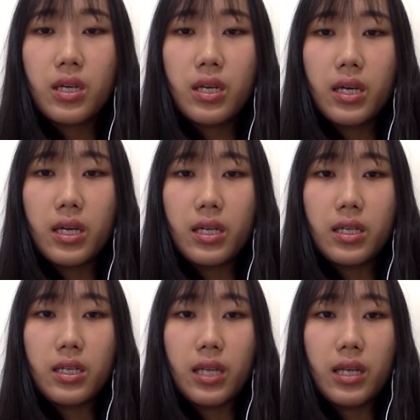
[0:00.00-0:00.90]

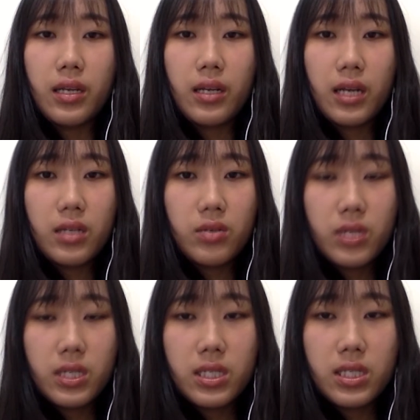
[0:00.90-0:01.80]
And in
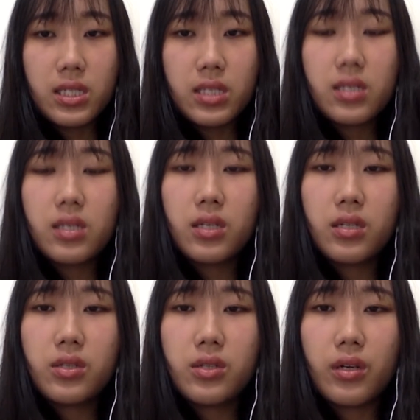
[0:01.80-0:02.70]
1920s,
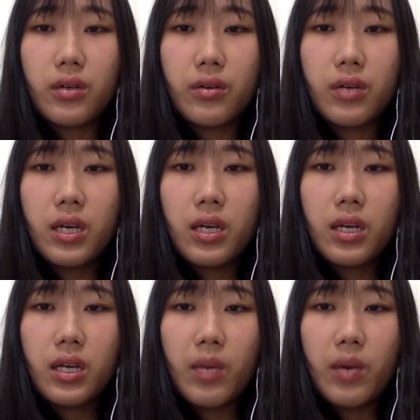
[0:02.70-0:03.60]
John
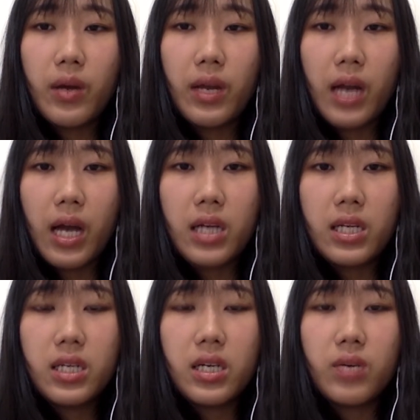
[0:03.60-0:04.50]
came out an
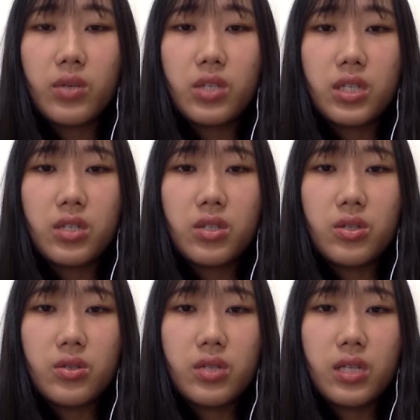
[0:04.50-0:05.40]
idea which is
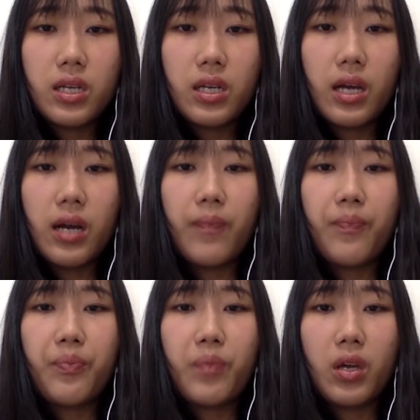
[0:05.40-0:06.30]
using
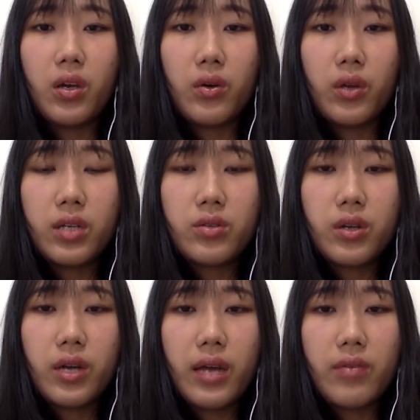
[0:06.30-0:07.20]

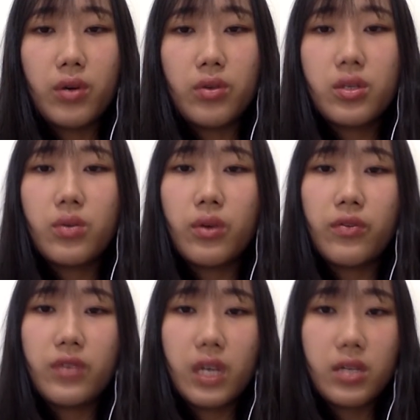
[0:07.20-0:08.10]
microelectrode arrows
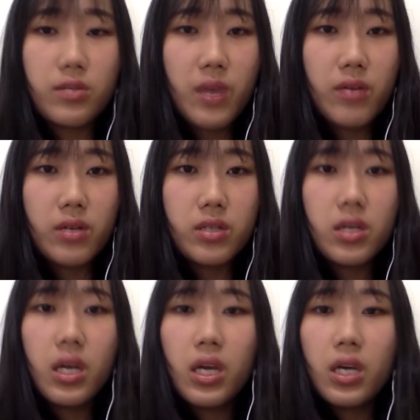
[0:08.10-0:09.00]
with
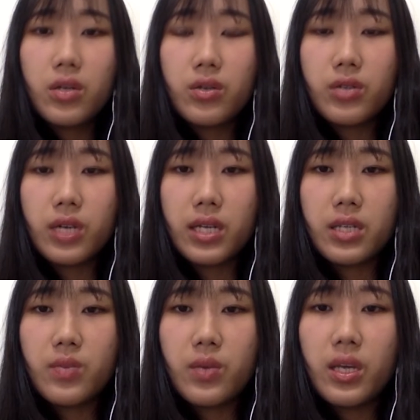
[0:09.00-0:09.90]
transparency to
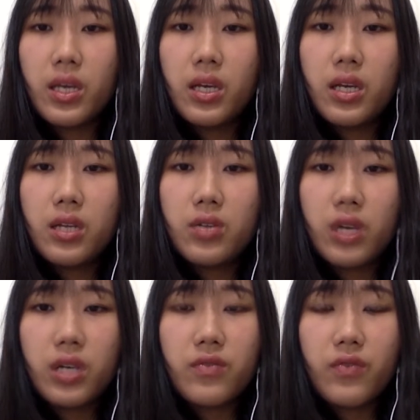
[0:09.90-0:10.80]

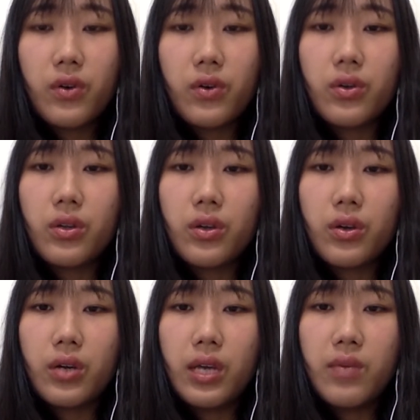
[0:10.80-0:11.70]
transfer
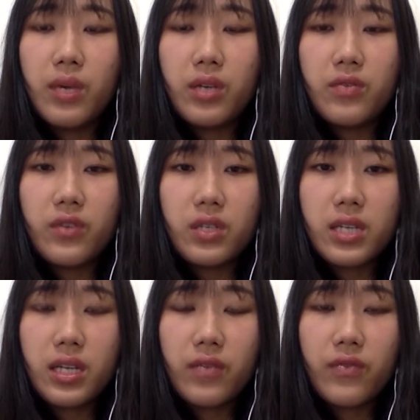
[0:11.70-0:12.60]
the image for
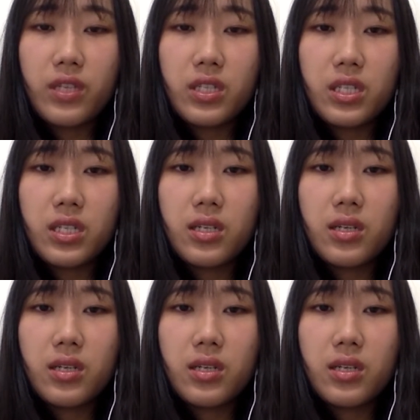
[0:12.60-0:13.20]
television.